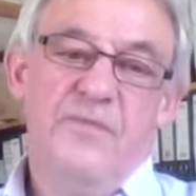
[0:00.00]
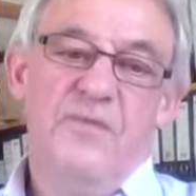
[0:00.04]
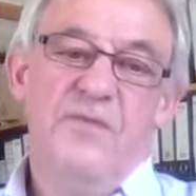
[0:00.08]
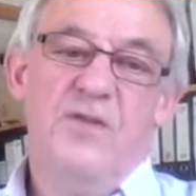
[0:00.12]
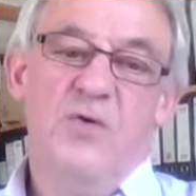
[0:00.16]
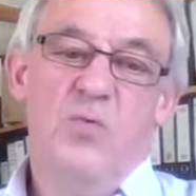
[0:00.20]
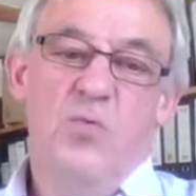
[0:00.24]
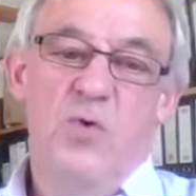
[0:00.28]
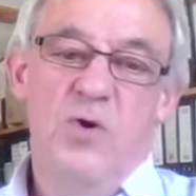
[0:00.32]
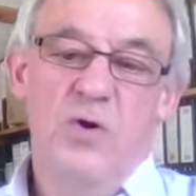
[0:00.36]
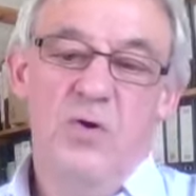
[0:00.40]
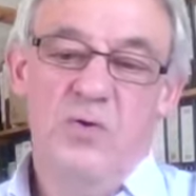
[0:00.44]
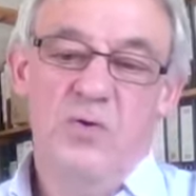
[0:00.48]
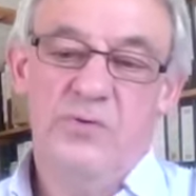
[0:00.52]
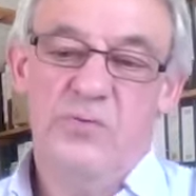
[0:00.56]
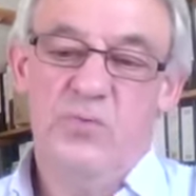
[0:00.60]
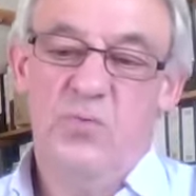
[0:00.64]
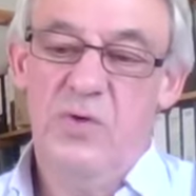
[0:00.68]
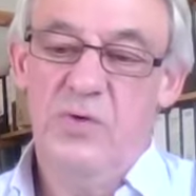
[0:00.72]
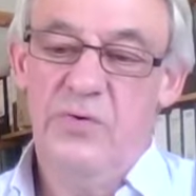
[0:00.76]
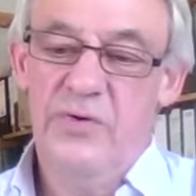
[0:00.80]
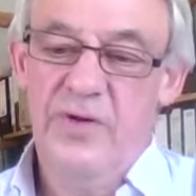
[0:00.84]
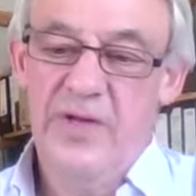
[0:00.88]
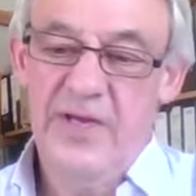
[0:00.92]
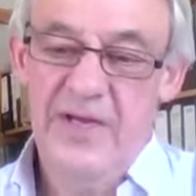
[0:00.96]
The world
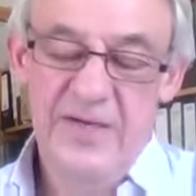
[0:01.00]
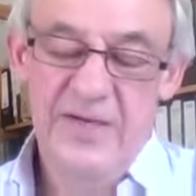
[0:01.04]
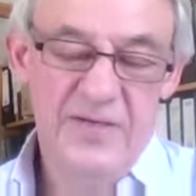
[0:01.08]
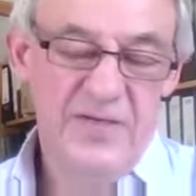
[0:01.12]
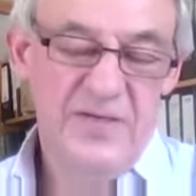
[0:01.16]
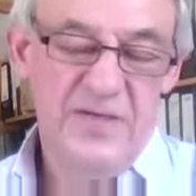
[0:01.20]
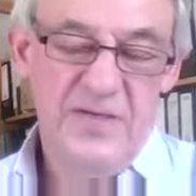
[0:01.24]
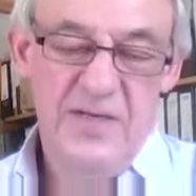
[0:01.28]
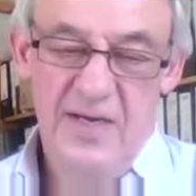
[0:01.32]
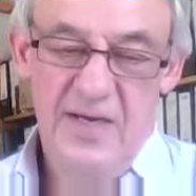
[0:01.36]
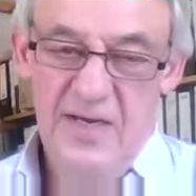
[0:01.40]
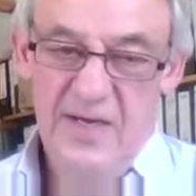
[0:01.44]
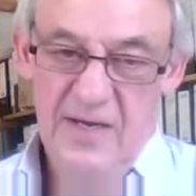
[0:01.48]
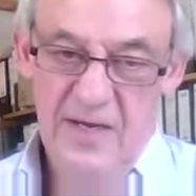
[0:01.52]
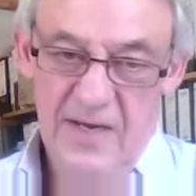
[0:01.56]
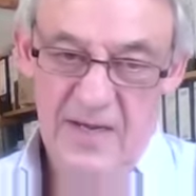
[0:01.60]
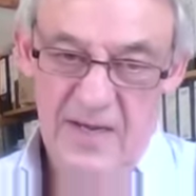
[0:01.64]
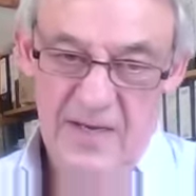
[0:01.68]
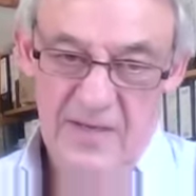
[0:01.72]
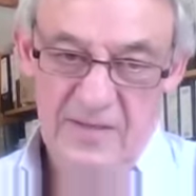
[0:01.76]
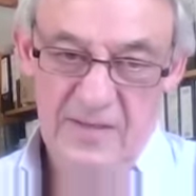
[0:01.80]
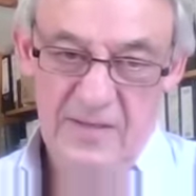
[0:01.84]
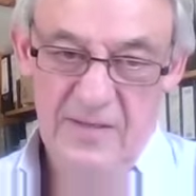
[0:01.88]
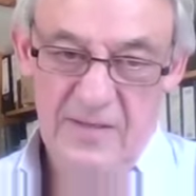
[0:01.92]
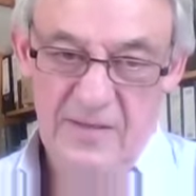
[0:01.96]
will need to stay
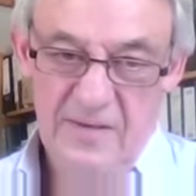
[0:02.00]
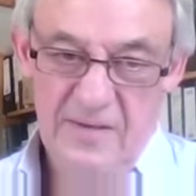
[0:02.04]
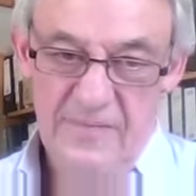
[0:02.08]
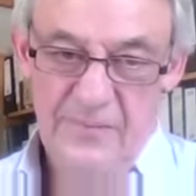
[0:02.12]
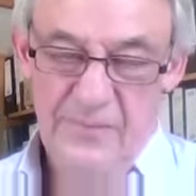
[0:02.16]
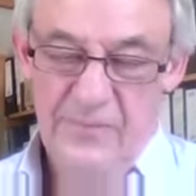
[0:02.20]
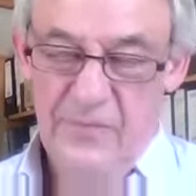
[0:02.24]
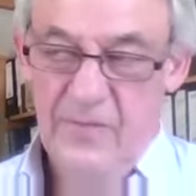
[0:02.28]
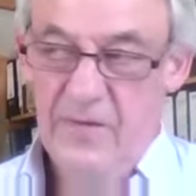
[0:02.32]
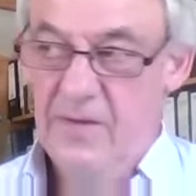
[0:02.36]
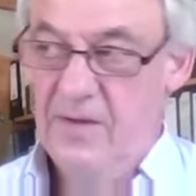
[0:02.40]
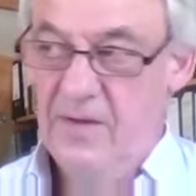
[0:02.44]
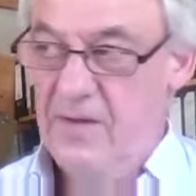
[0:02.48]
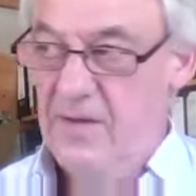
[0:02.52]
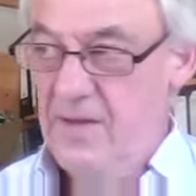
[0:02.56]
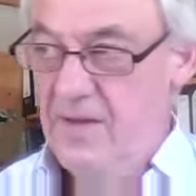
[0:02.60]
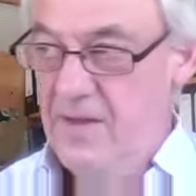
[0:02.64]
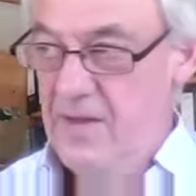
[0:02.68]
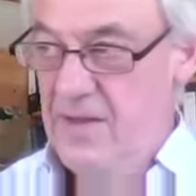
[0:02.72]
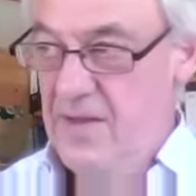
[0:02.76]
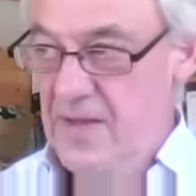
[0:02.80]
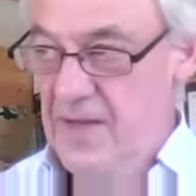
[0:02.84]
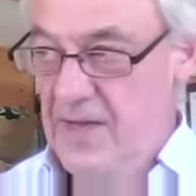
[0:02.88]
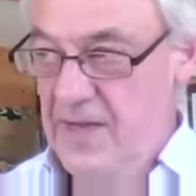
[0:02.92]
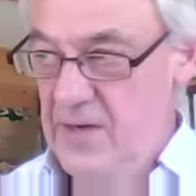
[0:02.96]
connected.
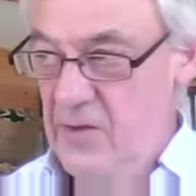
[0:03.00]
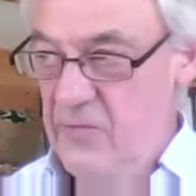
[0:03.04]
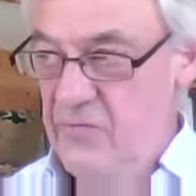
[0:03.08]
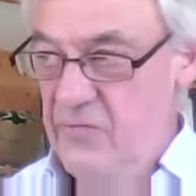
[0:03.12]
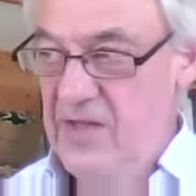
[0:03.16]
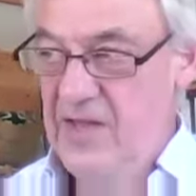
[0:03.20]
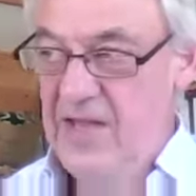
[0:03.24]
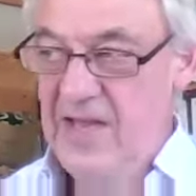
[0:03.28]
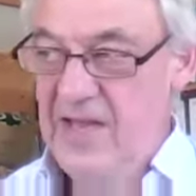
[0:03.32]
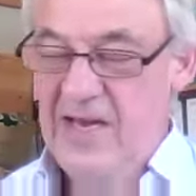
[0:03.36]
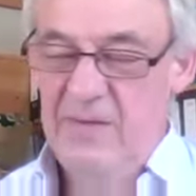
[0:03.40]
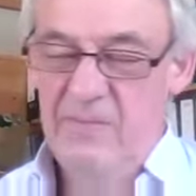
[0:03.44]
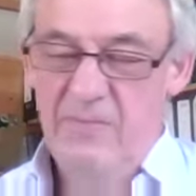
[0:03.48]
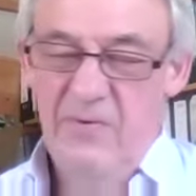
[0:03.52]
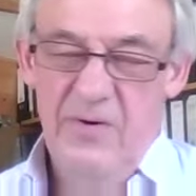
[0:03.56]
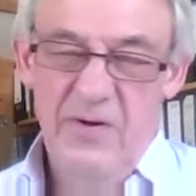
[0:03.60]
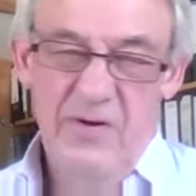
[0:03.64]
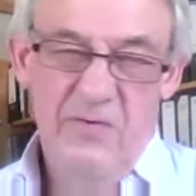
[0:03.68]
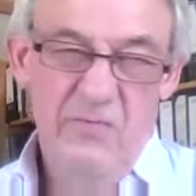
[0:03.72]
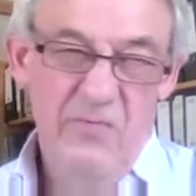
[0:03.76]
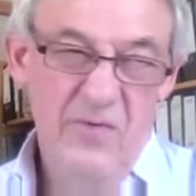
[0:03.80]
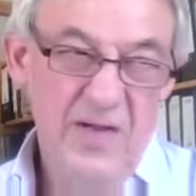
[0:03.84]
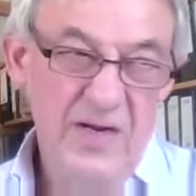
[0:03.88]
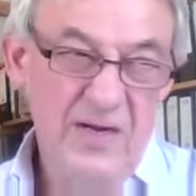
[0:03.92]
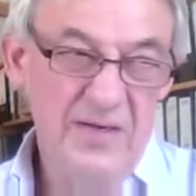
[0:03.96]
I don't think anybody
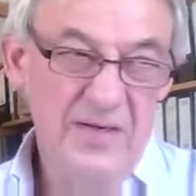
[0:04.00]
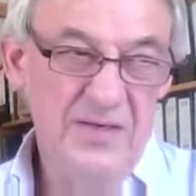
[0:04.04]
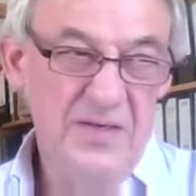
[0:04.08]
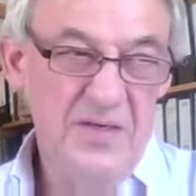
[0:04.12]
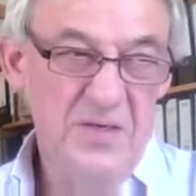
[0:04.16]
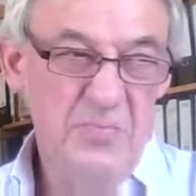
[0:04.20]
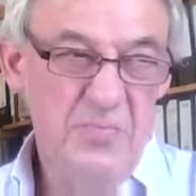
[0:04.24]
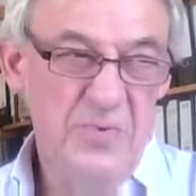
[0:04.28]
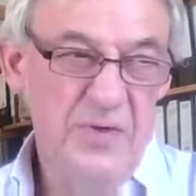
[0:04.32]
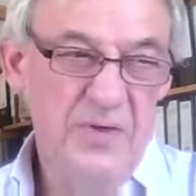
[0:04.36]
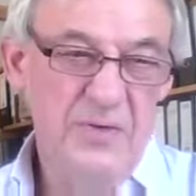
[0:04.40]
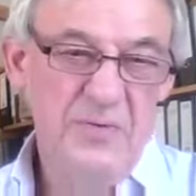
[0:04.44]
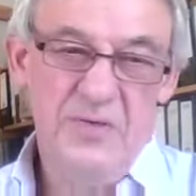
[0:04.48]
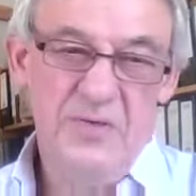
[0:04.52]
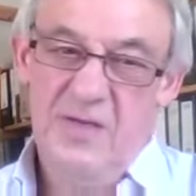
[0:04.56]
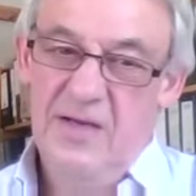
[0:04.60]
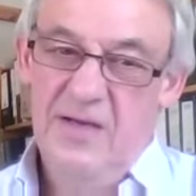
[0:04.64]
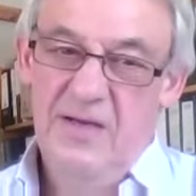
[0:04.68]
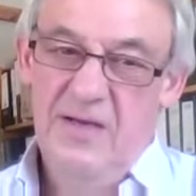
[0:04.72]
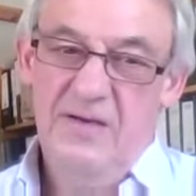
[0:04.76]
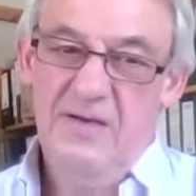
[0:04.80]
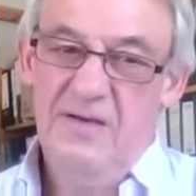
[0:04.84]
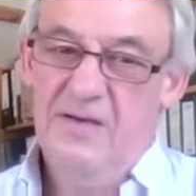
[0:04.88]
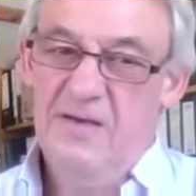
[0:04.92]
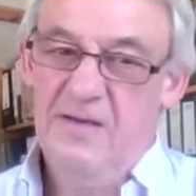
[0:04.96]
really disputes that.